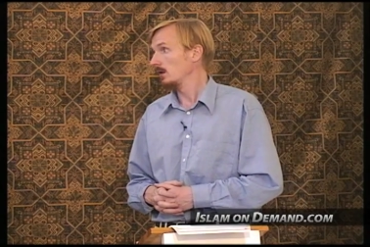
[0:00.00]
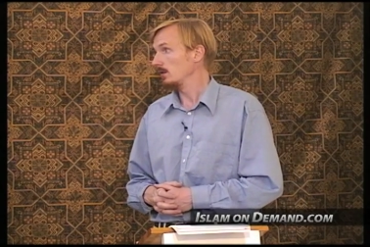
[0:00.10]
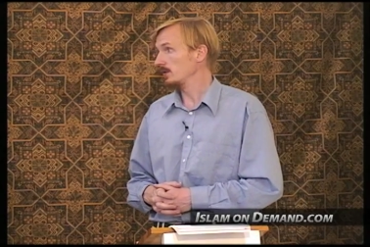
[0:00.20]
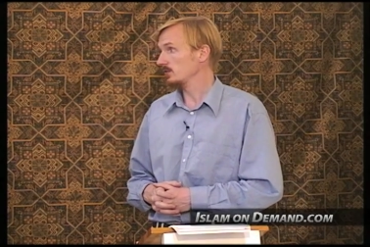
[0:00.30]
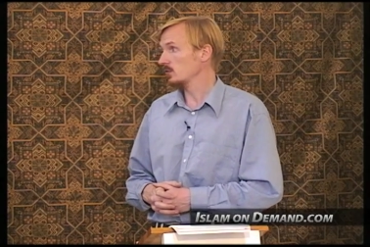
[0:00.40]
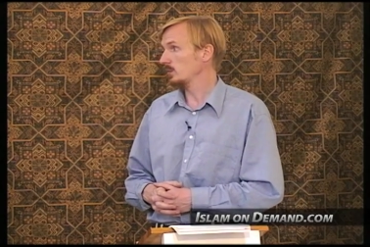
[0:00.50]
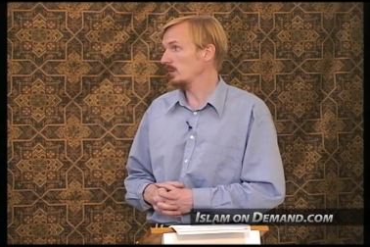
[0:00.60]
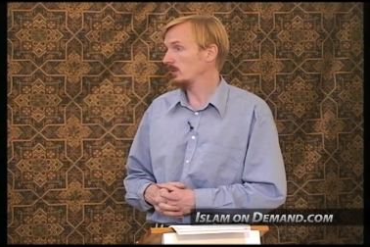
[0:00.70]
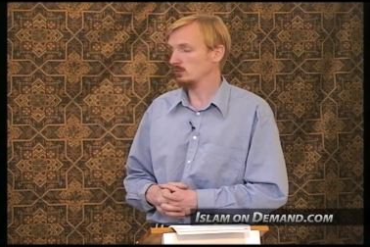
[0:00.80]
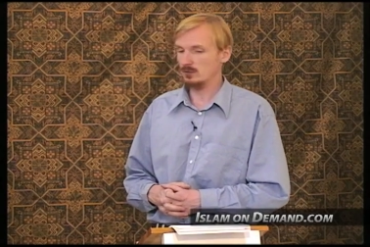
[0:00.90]
These are the
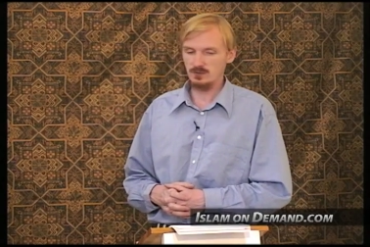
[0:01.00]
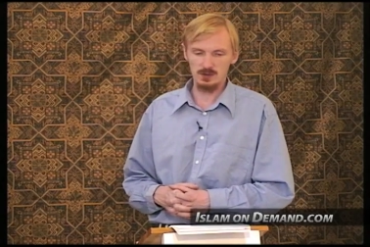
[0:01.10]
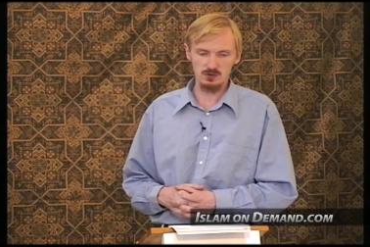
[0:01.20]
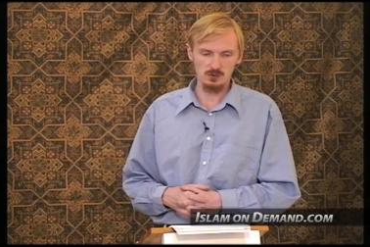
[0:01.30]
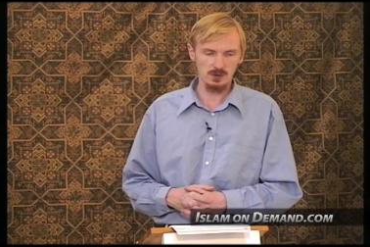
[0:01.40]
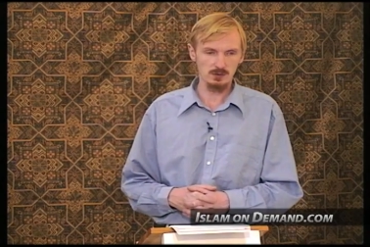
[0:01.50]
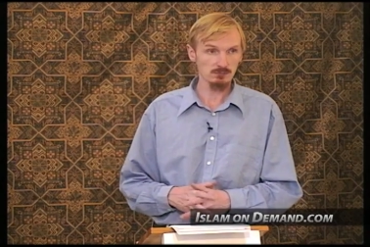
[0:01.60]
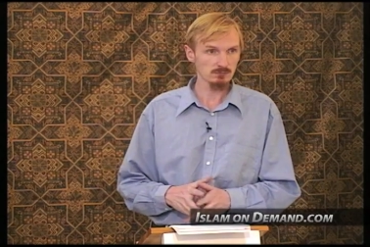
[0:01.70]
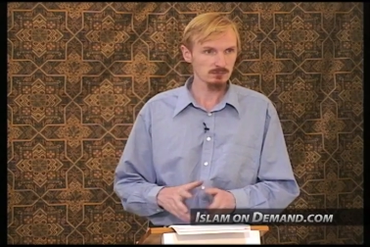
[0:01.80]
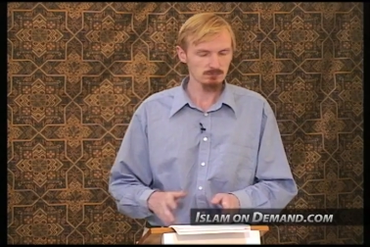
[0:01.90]
people referred to
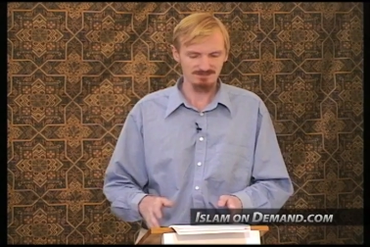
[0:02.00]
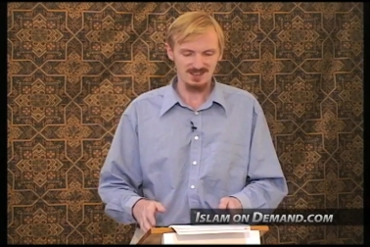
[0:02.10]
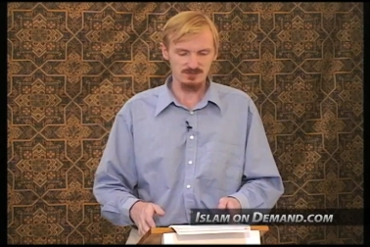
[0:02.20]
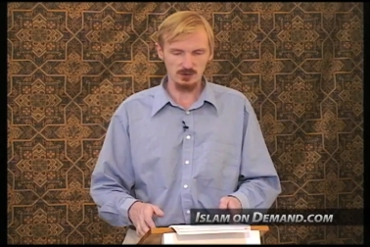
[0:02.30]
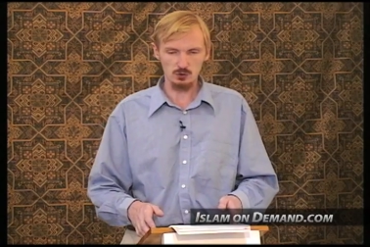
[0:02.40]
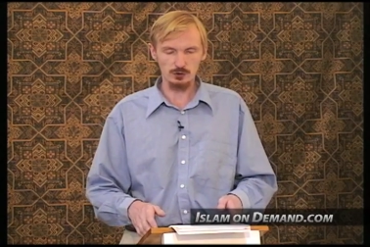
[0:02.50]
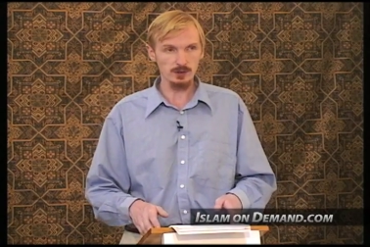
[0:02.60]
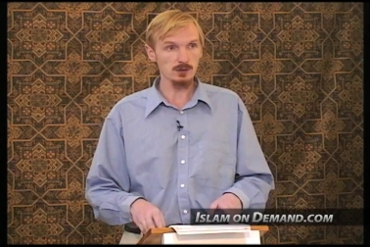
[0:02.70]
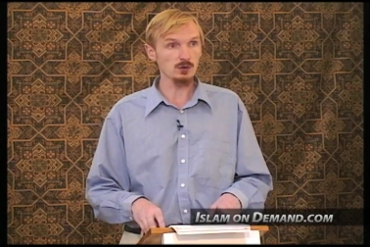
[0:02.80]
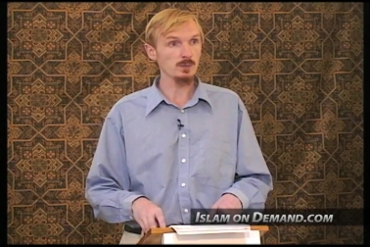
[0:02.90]
in say,
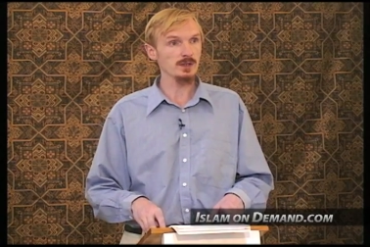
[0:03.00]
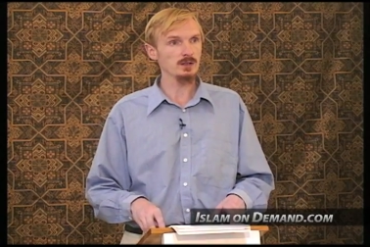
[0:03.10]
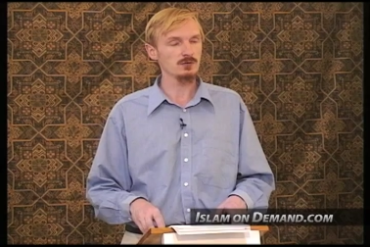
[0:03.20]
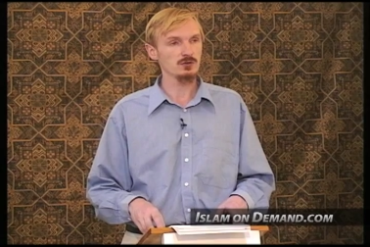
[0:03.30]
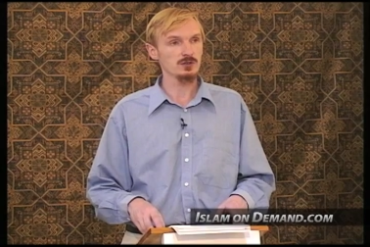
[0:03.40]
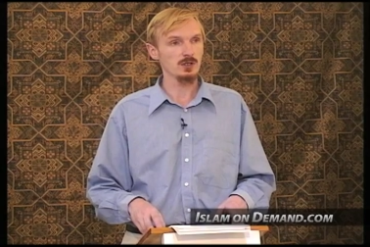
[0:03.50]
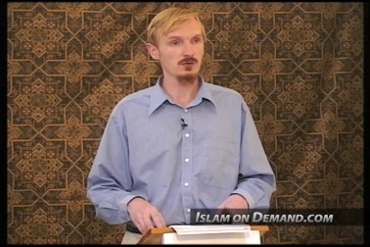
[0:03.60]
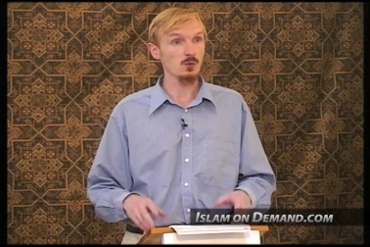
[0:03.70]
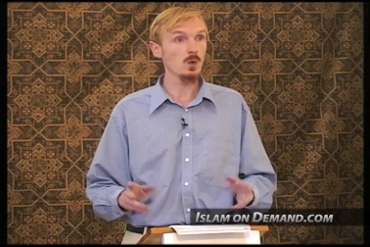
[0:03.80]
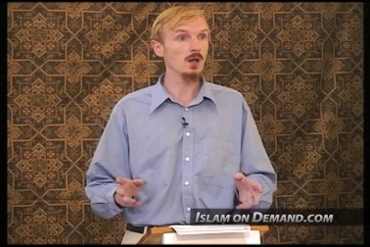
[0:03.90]
Victorian European literature
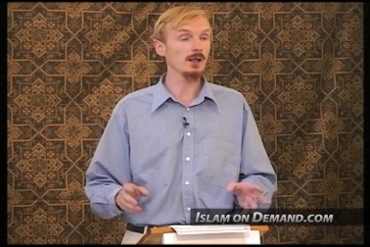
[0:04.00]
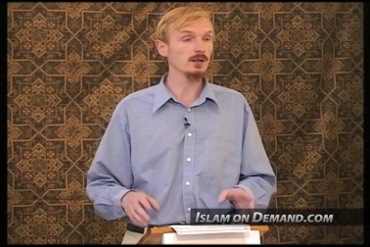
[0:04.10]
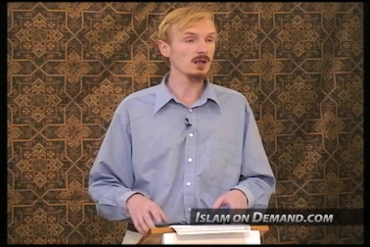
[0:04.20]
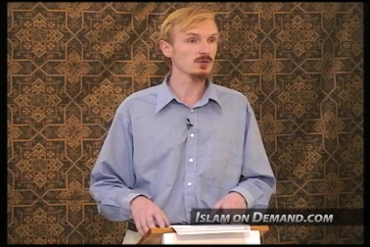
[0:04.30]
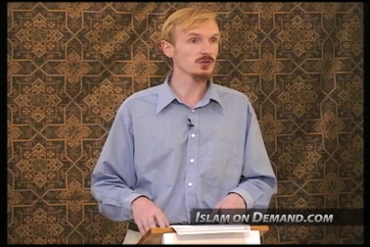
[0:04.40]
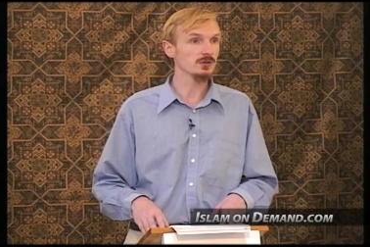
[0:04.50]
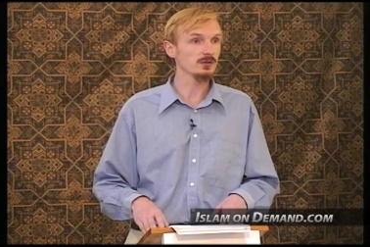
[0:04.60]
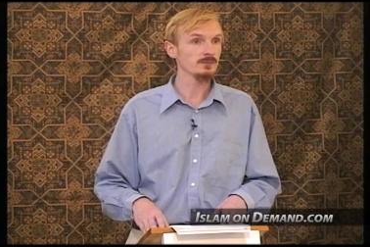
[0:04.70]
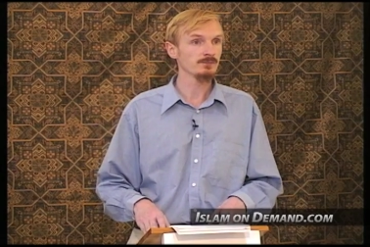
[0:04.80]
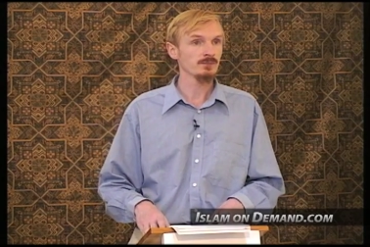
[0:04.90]
as the whirling
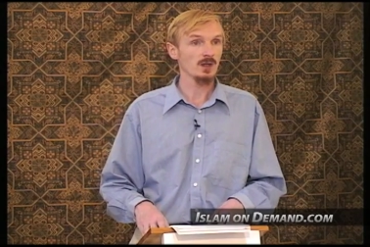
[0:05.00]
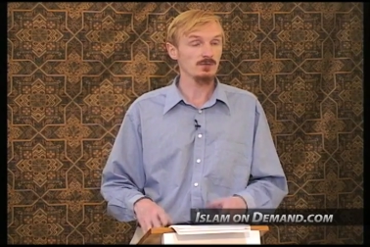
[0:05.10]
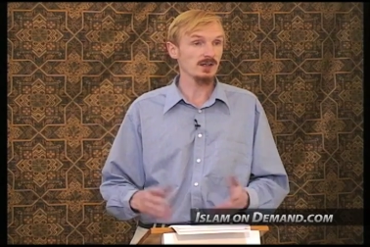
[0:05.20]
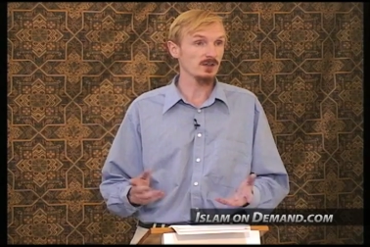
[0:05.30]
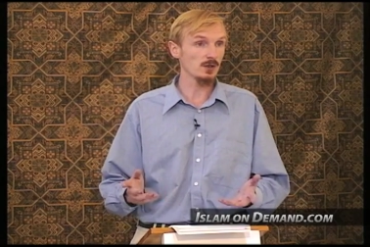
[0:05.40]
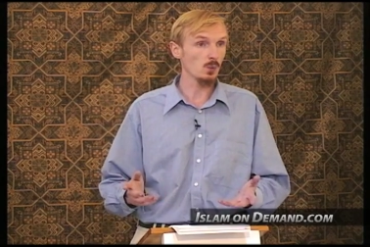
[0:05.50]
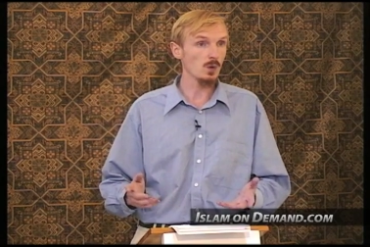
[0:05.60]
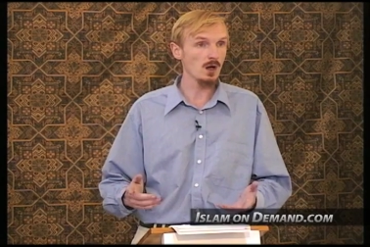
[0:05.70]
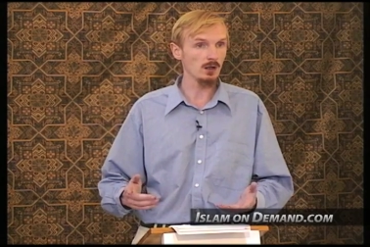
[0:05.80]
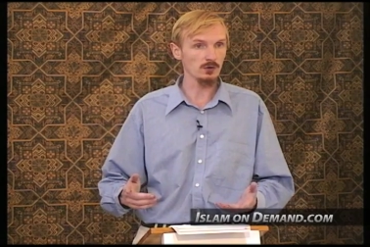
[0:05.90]
dervishes. In fact, they don't
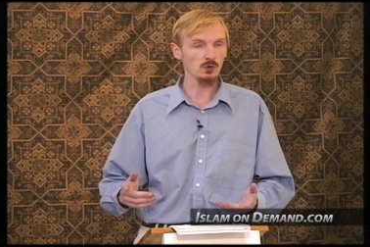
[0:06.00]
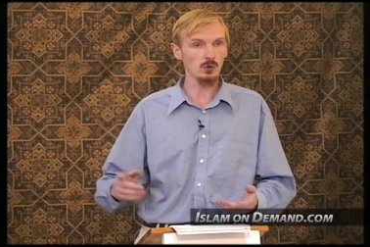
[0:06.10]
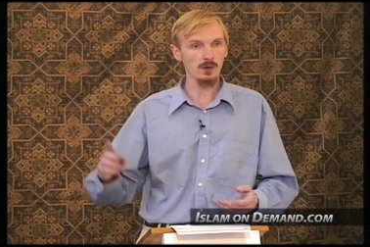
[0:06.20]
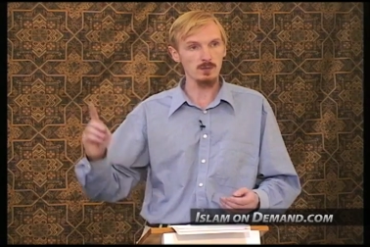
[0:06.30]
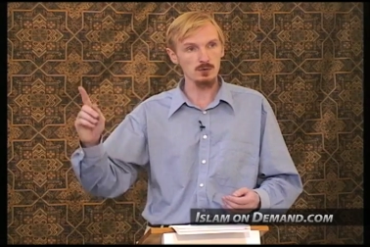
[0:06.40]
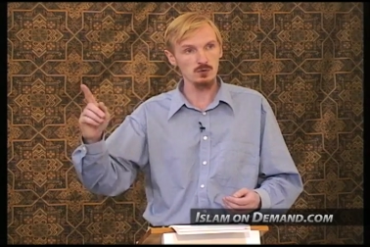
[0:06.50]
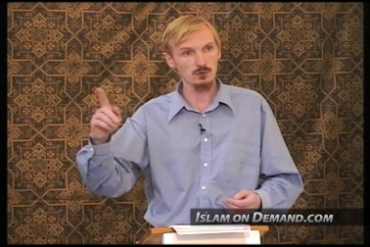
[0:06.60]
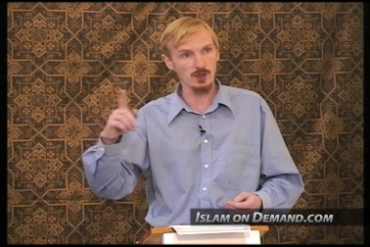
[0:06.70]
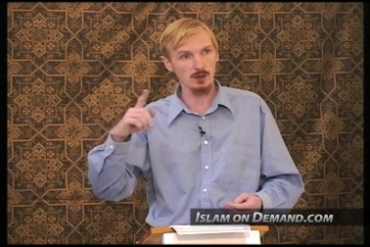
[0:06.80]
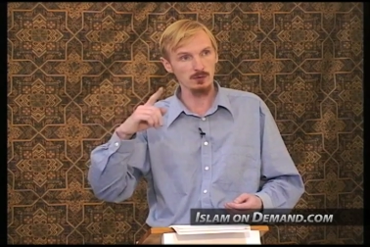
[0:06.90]
whirl at all, they move
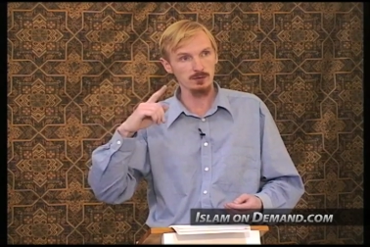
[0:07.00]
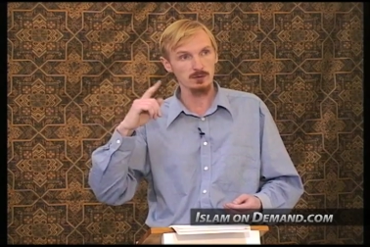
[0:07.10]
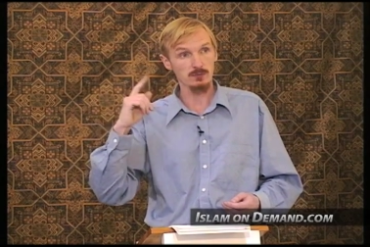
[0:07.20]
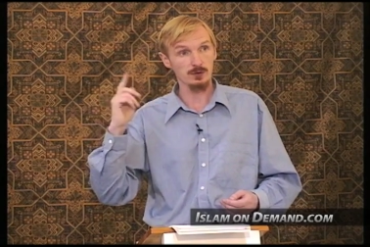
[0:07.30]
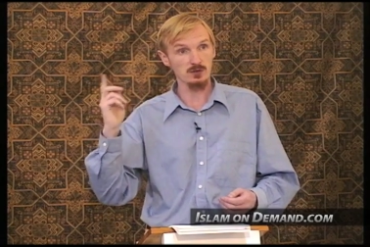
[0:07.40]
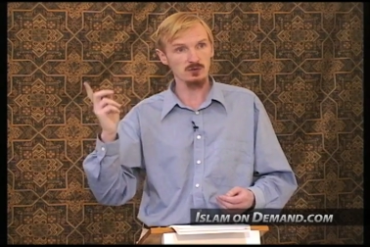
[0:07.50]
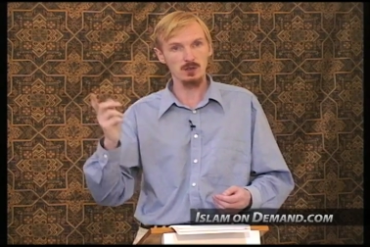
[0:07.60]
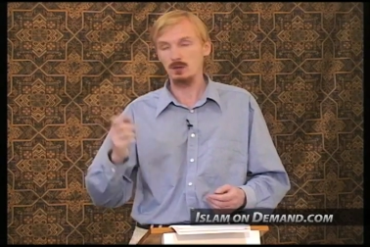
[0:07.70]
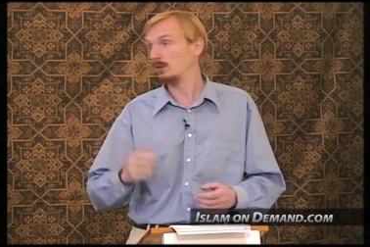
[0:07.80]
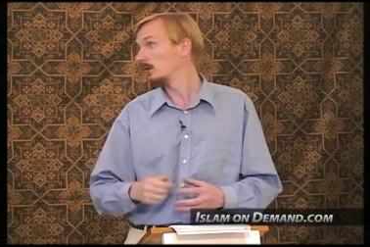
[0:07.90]
around in a very
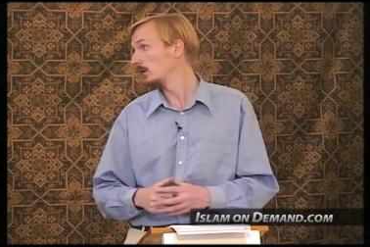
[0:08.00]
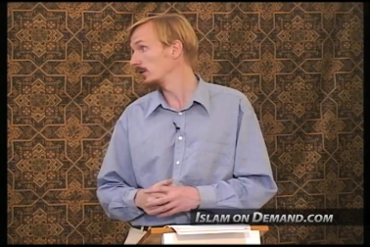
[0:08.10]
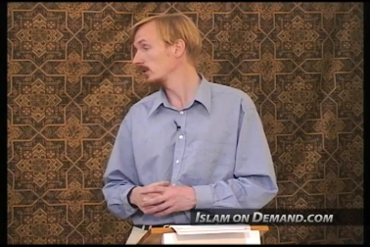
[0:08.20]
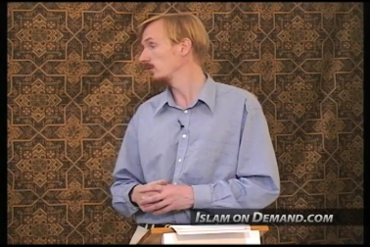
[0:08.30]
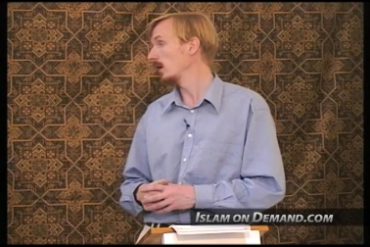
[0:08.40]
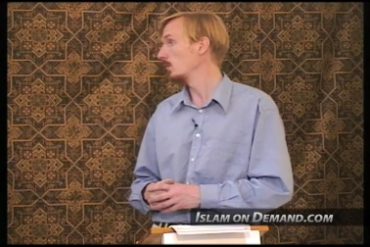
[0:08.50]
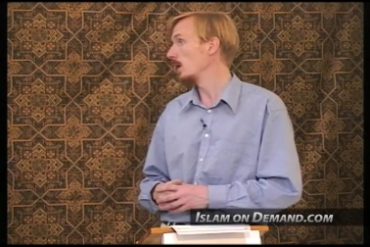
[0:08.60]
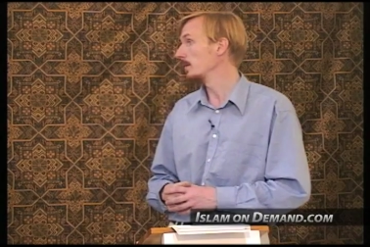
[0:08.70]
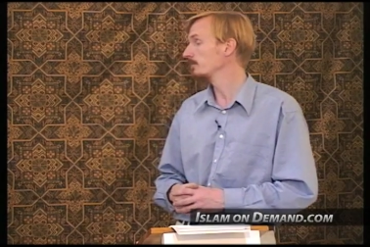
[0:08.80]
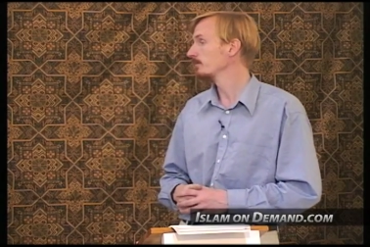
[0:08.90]
slow and dignified way.